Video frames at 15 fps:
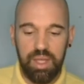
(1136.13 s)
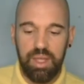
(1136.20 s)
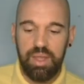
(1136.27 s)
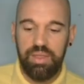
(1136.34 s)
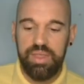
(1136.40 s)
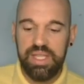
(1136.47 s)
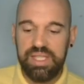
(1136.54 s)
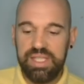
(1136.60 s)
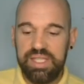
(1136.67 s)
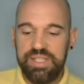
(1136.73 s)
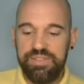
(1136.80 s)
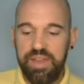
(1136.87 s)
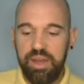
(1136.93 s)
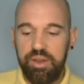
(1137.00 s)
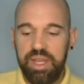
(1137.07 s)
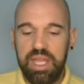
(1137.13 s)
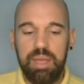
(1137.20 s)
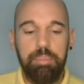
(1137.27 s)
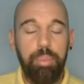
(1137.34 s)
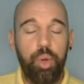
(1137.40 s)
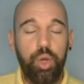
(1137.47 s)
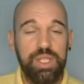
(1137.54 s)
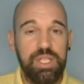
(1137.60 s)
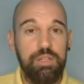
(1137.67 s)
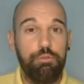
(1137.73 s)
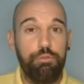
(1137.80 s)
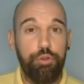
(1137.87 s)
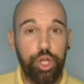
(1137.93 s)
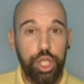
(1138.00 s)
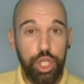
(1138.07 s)
This is very important
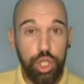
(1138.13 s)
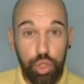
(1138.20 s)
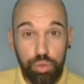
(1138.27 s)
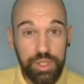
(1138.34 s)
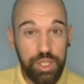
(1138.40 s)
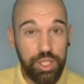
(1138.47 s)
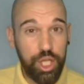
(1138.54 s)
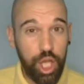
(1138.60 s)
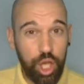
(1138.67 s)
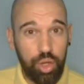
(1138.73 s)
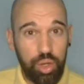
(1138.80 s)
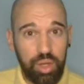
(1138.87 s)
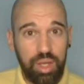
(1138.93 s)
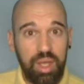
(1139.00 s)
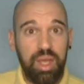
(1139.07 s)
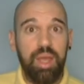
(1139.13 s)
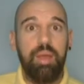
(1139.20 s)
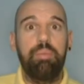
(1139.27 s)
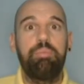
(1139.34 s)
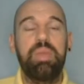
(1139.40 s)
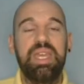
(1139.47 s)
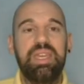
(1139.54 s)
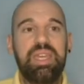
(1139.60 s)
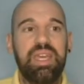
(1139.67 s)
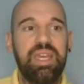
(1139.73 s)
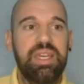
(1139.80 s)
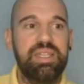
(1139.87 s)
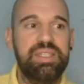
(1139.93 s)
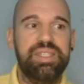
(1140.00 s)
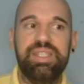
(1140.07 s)
for you to know
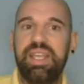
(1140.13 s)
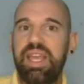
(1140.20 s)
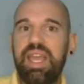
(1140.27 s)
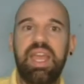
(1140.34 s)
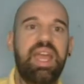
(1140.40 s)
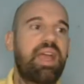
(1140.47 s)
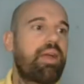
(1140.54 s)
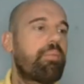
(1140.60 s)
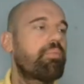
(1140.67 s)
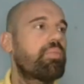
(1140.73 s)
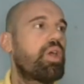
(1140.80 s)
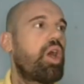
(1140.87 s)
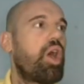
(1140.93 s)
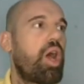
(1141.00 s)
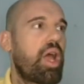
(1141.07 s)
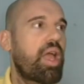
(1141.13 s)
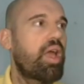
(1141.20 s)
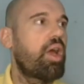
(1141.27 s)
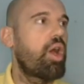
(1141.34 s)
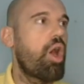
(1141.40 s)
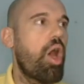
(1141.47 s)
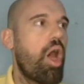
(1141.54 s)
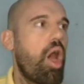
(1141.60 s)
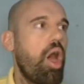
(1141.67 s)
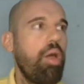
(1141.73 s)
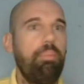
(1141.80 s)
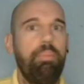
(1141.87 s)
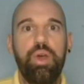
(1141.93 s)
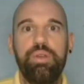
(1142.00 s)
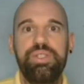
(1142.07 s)
because
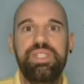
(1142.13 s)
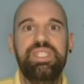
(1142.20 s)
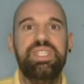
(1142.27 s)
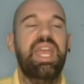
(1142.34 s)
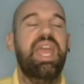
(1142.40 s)
almost